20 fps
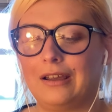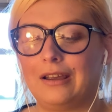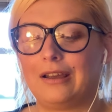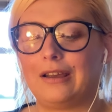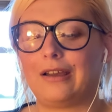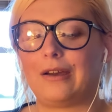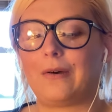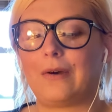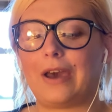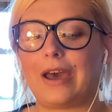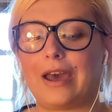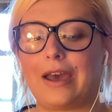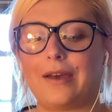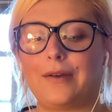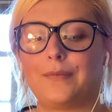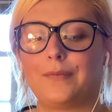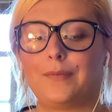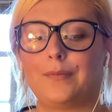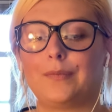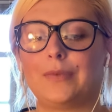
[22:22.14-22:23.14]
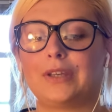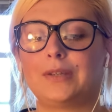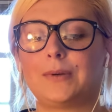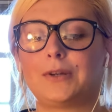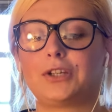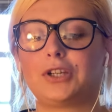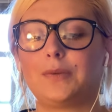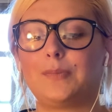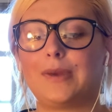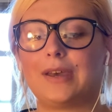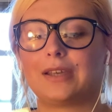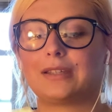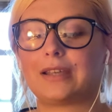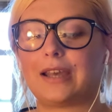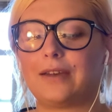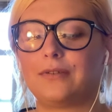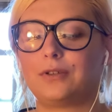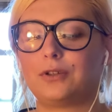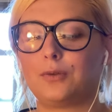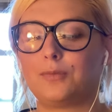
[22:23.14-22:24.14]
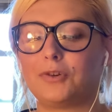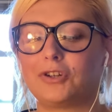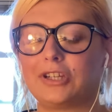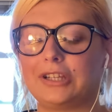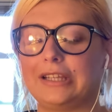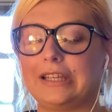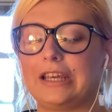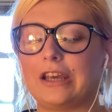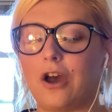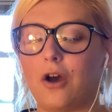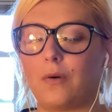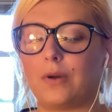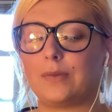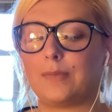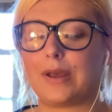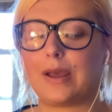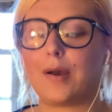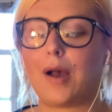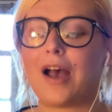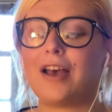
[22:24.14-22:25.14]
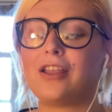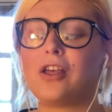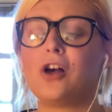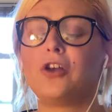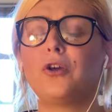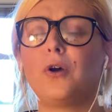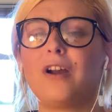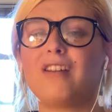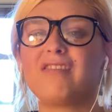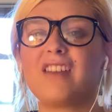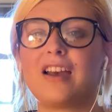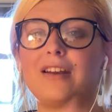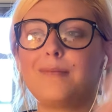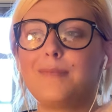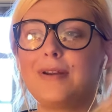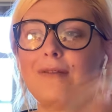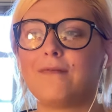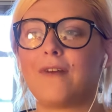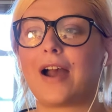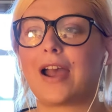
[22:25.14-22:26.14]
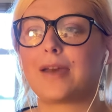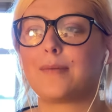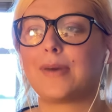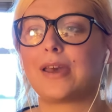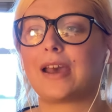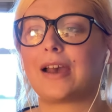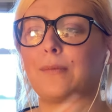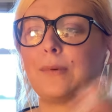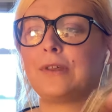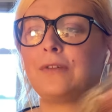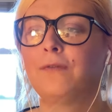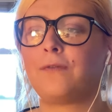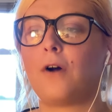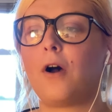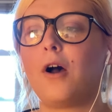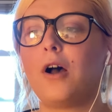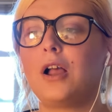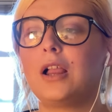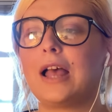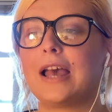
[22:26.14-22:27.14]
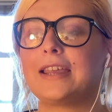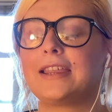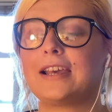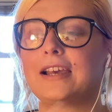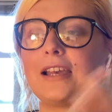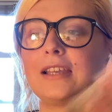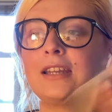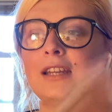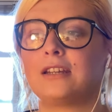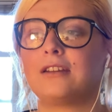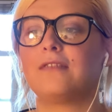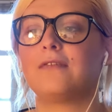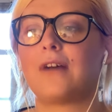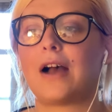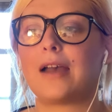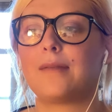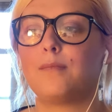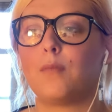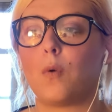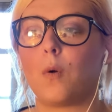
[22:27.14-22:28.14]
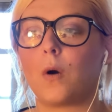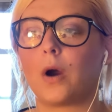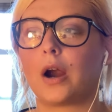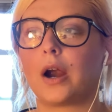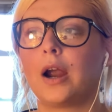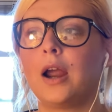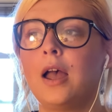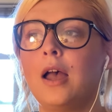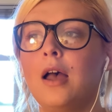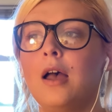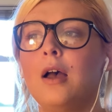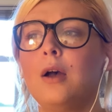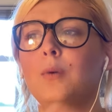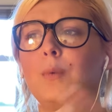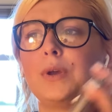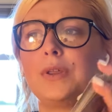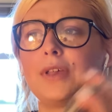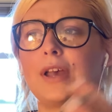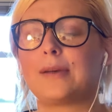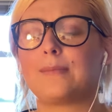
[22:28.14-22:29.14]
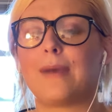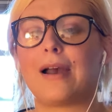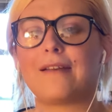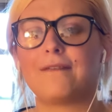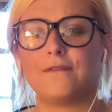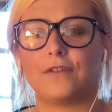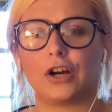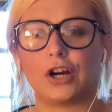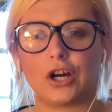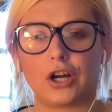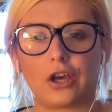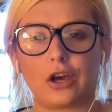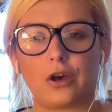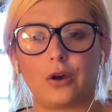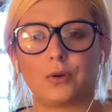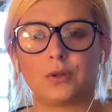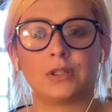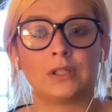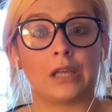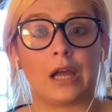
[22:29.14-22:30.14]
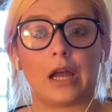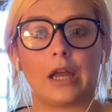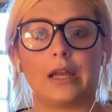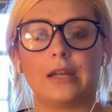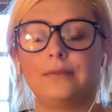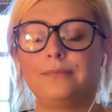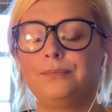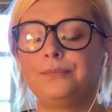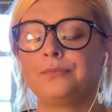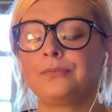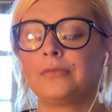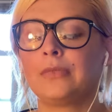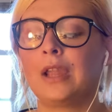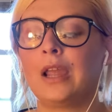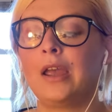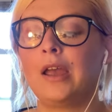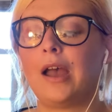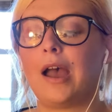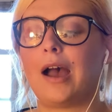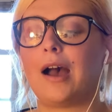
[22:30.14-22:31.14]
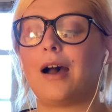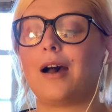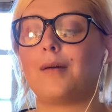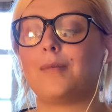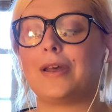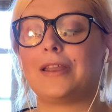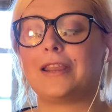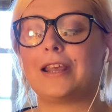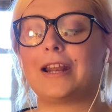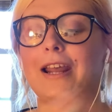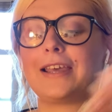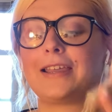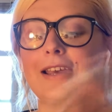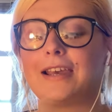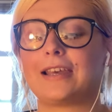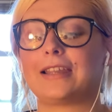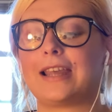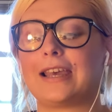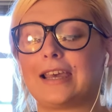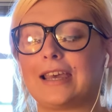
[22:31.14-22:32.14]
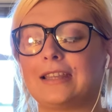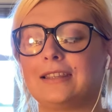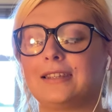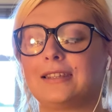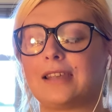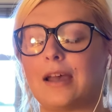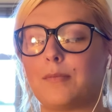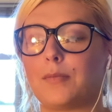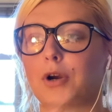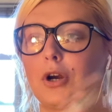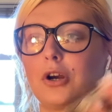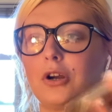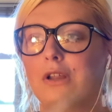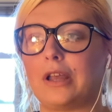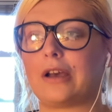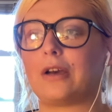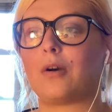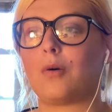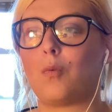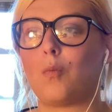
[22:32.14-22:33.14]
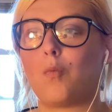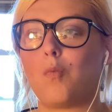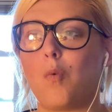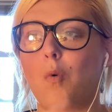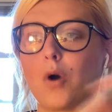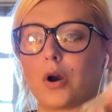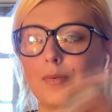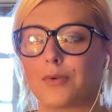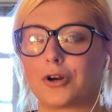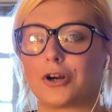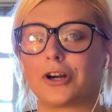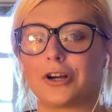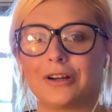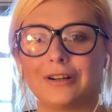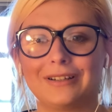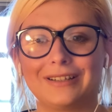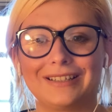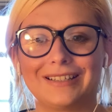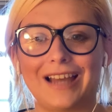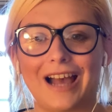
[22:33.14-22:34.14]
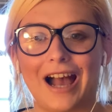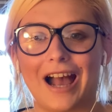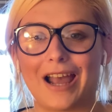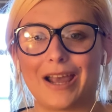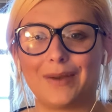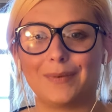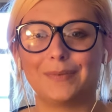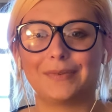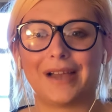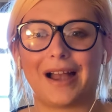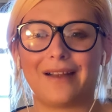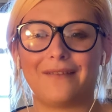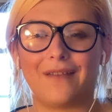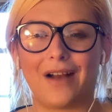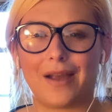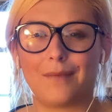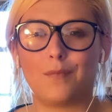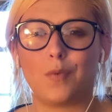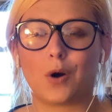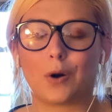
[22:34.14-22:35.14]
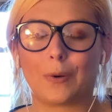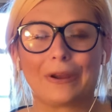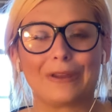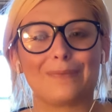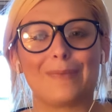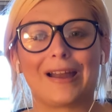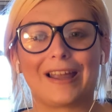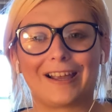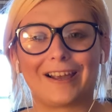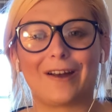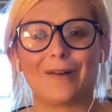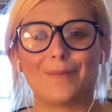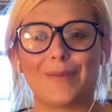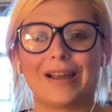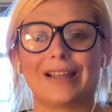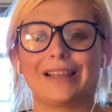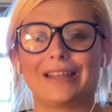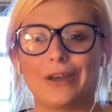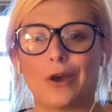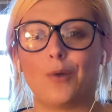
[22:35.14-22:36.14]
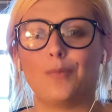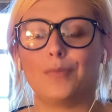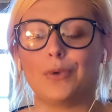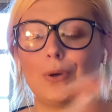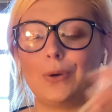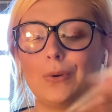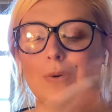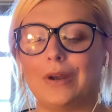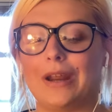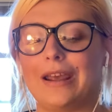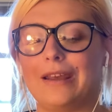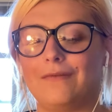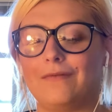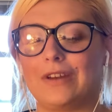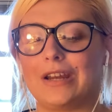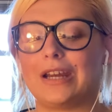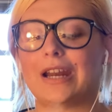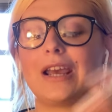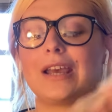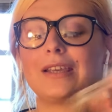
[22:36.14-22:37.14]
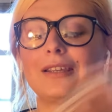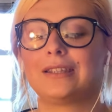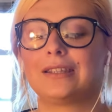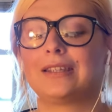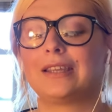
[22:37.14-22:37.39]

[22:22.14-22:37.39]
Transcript: Okay. Especially because I have so much Leo in me. Although I've kind of been vibing. With fall, I think I tend to vibe more with like my Virgo sun. And then I think like in summer, like warmer times, I vibe more with my Leo moon and Venus.